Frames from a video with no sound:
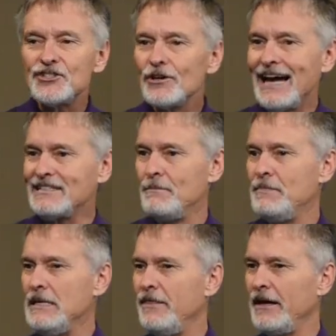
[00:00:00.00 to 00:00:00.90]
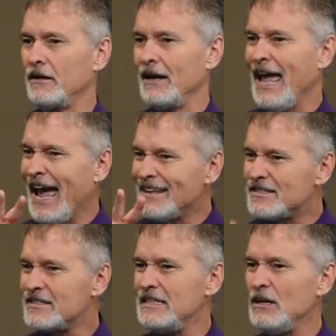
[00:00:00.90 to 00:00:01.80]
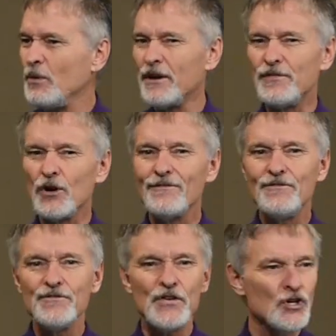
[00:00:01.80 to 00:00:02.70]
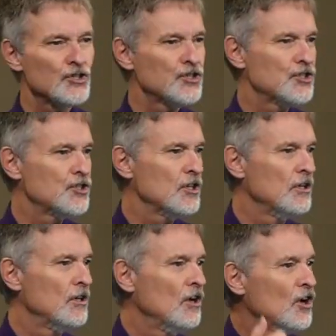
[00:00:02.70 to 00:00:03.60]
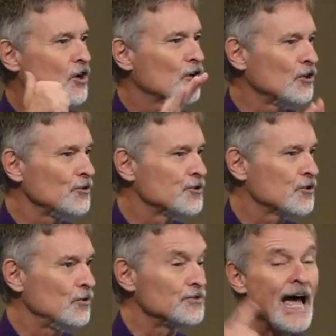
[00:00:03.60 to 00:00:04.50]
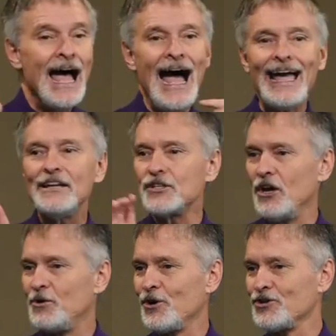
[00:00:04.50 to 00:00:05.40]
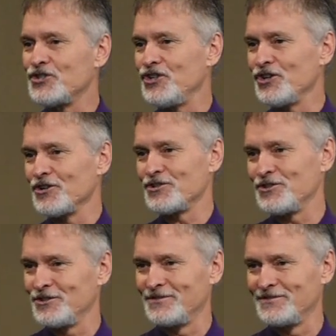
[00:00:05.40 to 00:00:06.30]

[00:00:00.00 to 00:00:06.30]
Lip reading: still got to be there and see one of her first girls' schools. I got to go to her church.